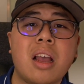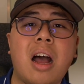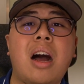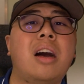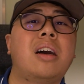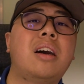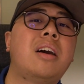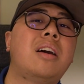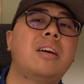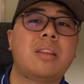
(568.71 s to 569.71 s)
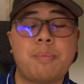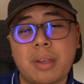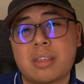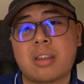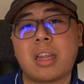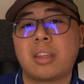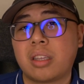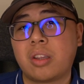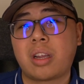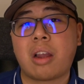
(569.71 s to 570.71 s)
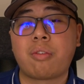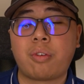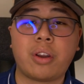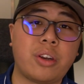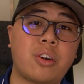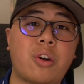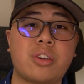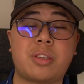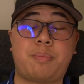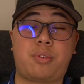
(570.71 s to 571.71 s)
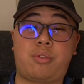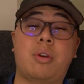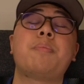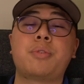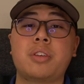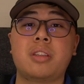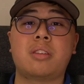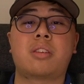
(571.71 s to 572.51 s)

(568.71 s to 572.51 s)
The biggest thing to look out for here are subscriptions.